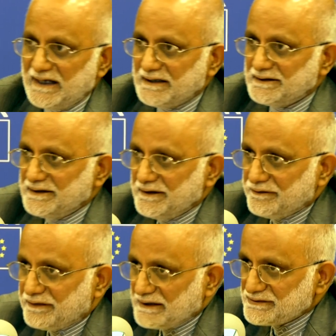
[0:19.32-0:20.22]
thank the
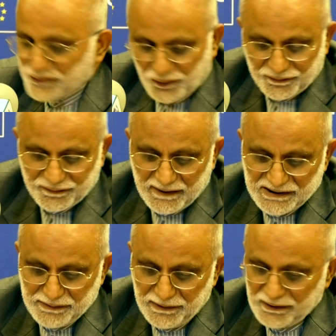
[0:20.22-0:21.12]
Friends of
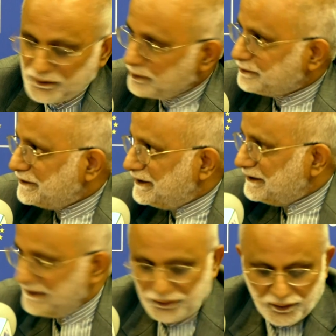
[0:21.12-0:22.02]
Kashmir group in
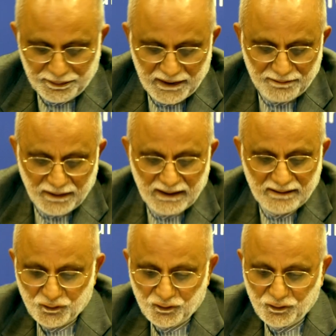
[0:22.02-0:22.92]
the European
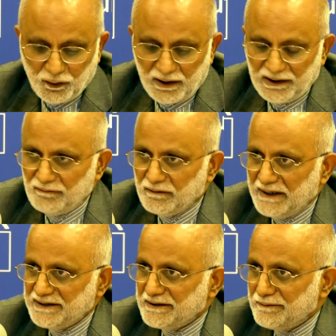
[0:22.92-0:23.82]
Parliament for
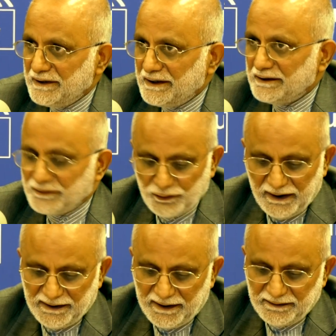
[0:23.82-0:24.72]
inviting me to
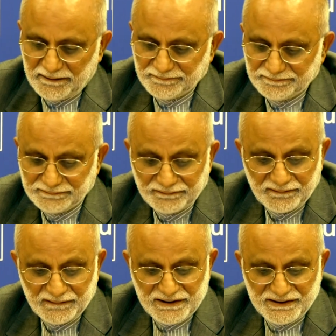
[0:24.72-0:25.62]
attend
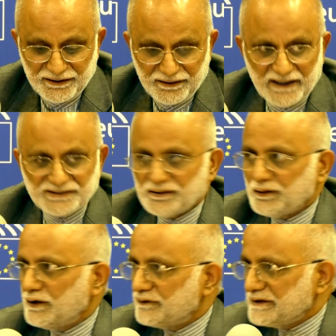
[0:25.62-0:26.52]
this international
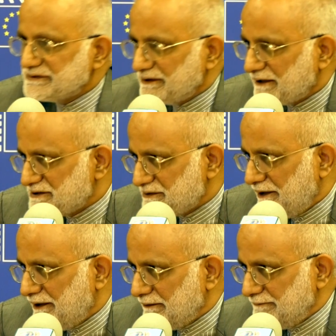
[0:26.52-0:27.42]
conference on Kashmir.